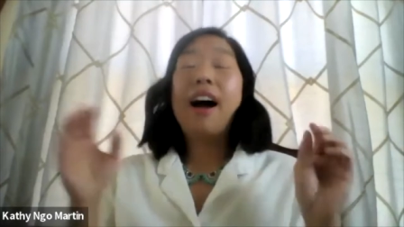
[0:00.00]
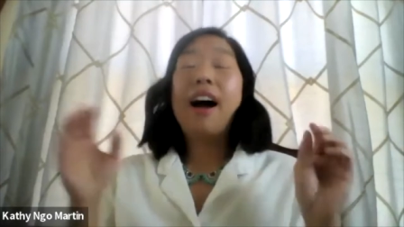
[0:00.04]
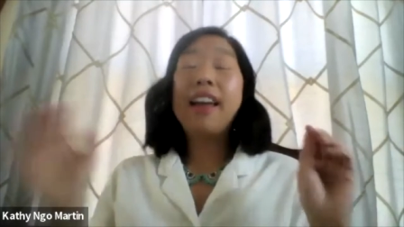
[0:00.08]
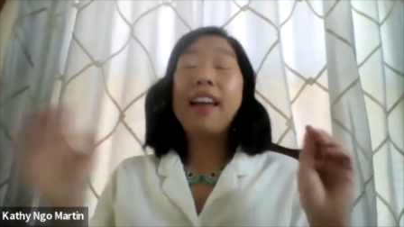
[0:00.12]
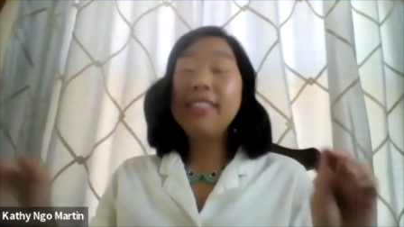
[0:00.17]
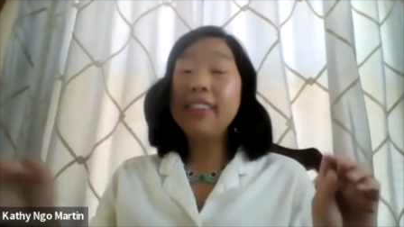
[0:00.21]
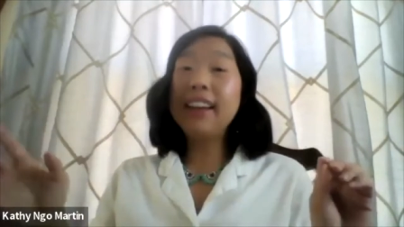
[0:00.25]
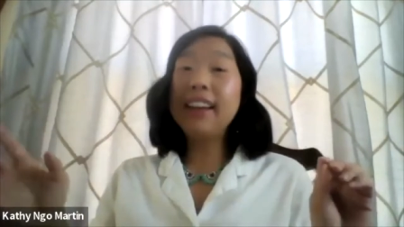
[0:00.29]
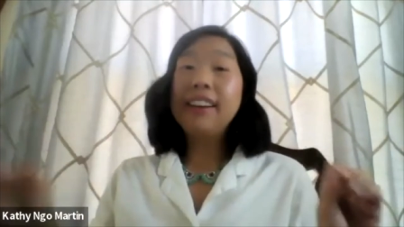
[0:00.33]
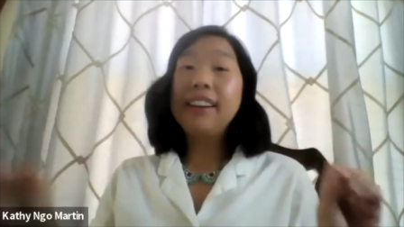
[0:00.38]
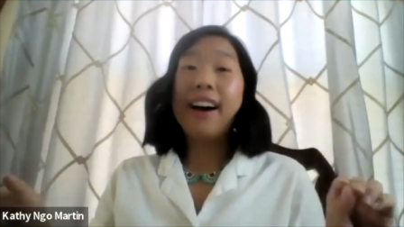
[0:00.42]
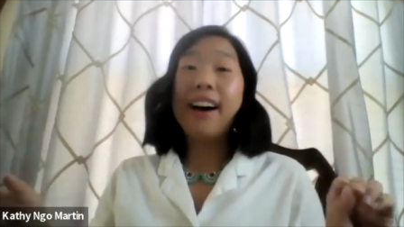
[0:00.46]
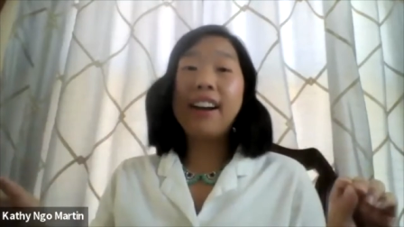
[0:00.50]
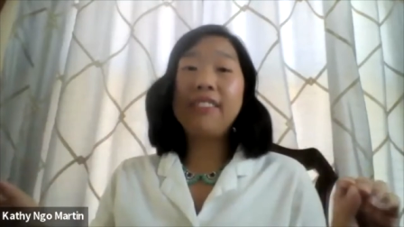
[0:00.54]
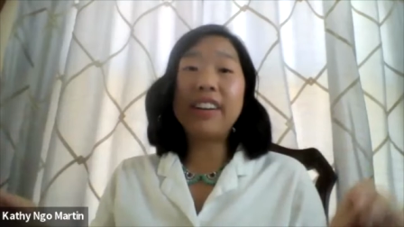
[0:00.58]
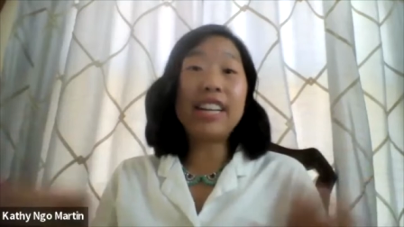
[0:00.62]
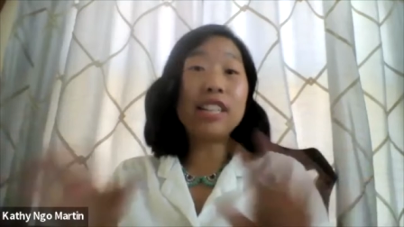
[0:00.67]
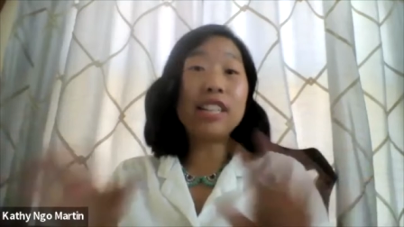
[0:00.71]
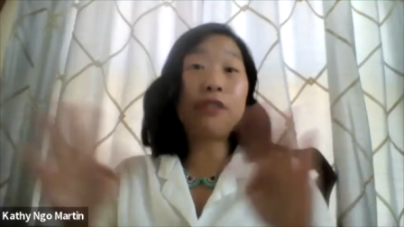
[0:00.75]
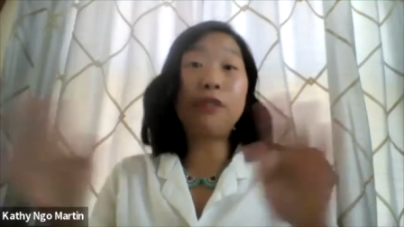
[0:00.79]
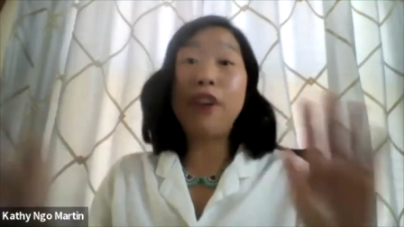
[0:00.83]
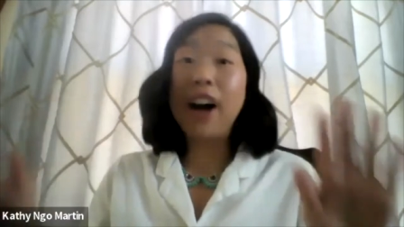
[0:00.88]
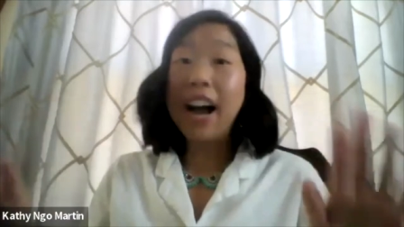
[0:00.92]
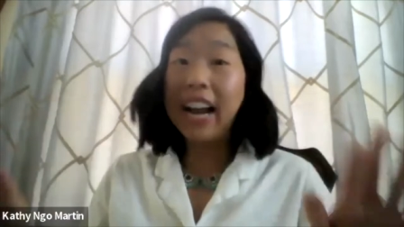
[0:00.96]
I thank God if
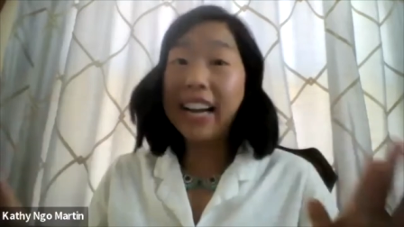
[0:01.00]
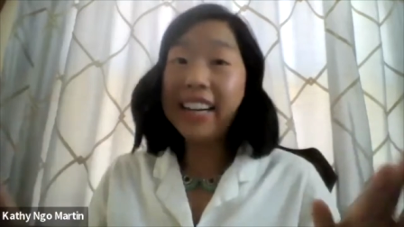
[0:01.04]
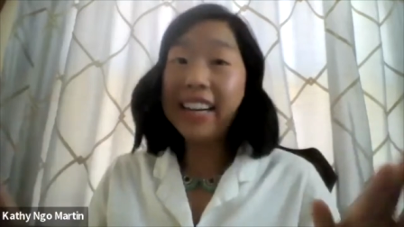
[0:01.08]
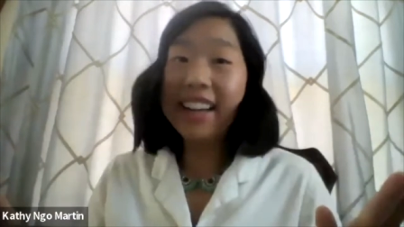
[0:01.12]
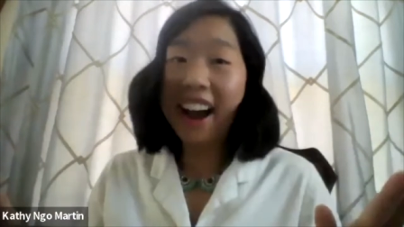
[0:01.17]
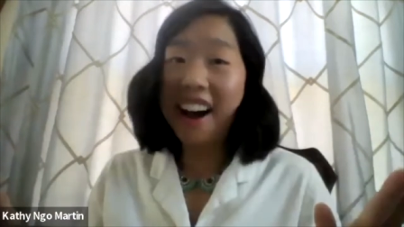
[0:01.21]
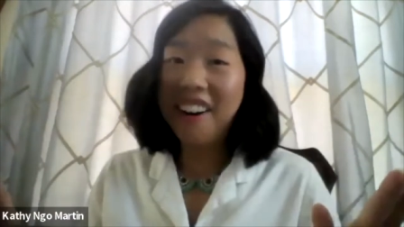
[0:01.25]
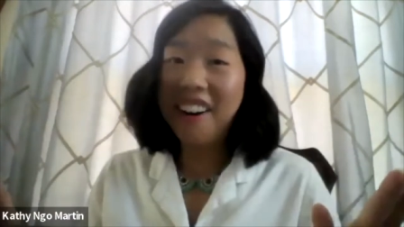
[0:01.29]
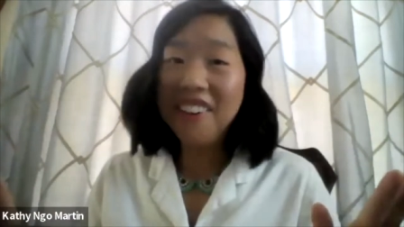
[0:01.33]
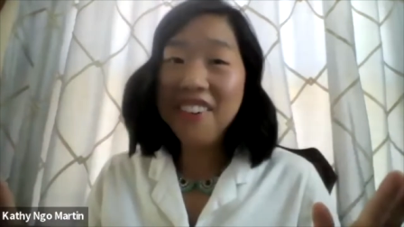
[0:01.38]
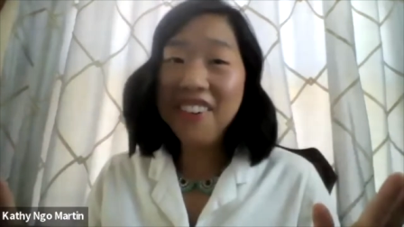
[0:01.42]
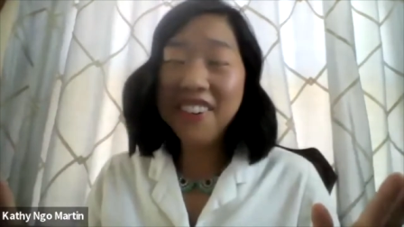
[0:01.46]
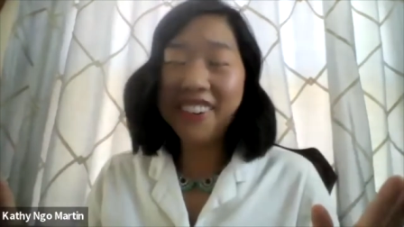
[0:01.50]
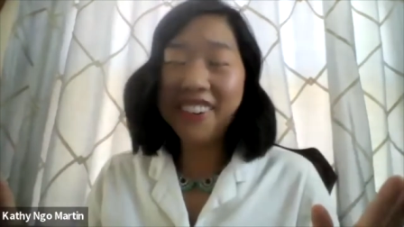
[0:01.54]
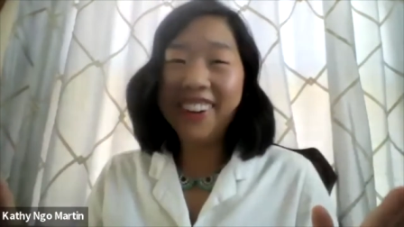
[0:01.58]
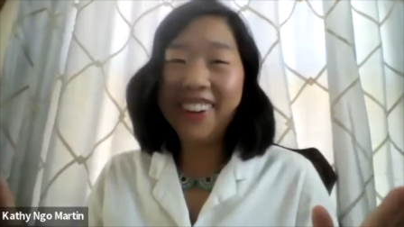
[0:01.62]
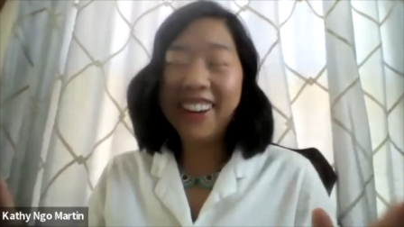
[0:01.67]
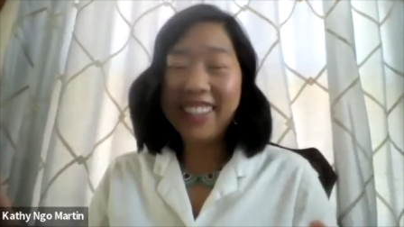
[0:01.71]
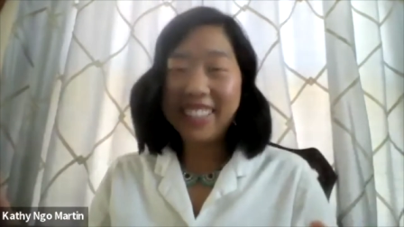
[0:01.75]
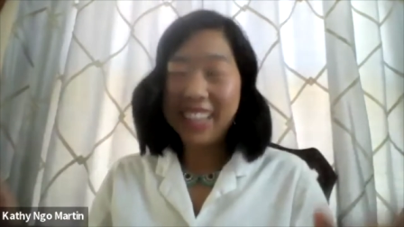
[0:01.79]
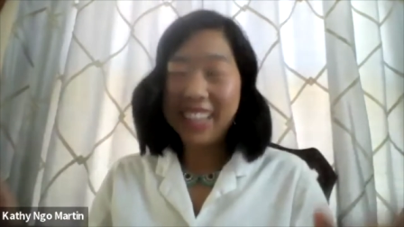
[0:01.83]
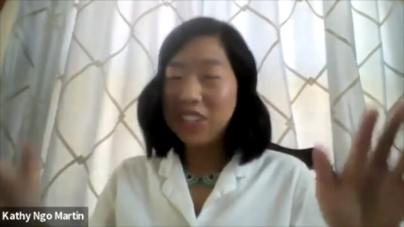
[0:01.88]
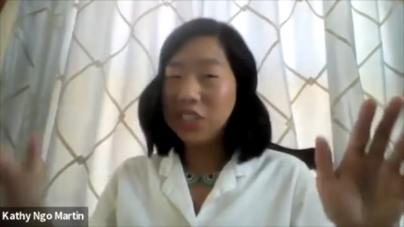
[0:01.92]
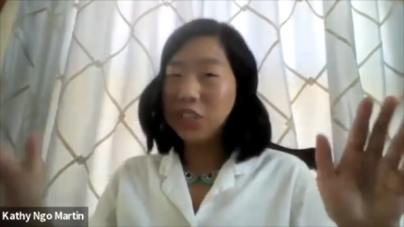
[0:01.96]
he's fine now.
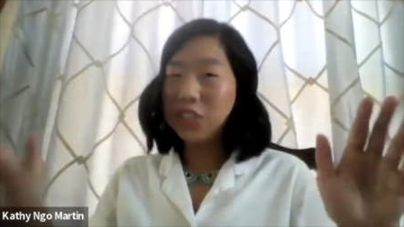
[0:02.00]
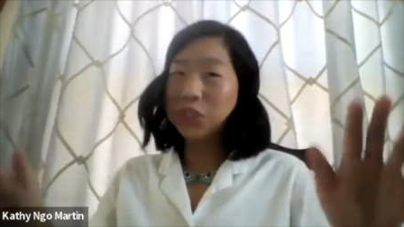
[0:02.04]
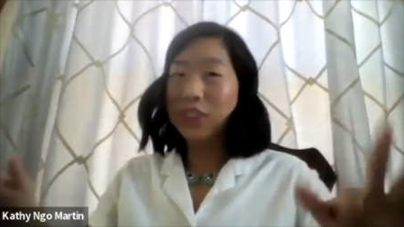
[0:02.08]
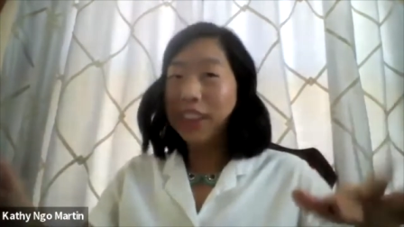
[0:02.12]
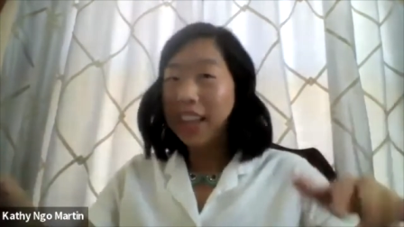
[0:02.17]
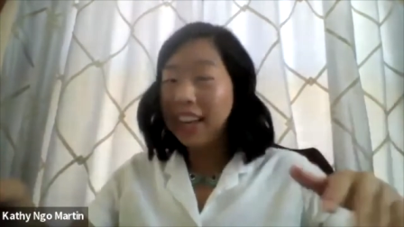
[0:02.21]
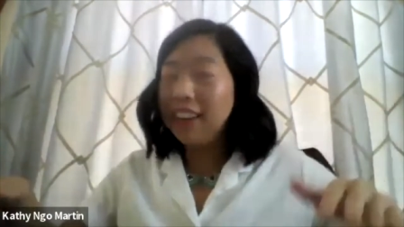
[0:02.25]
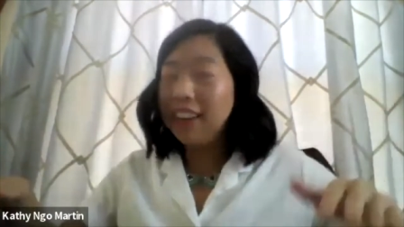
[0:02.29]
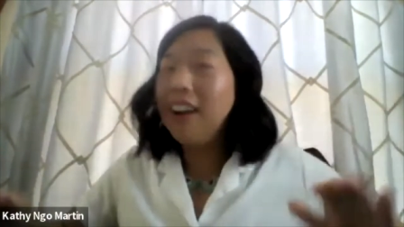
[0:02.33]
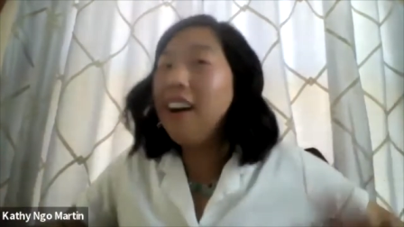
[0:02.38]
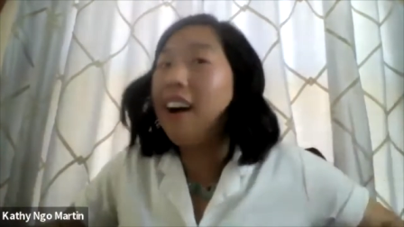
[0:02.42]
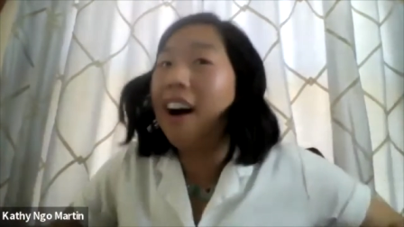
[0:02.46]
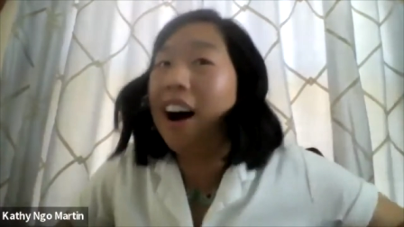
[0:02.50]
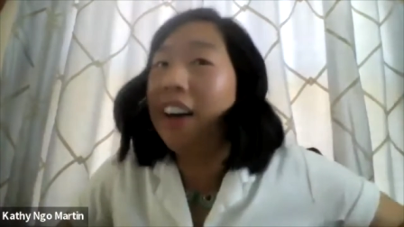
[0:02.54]
In case you're like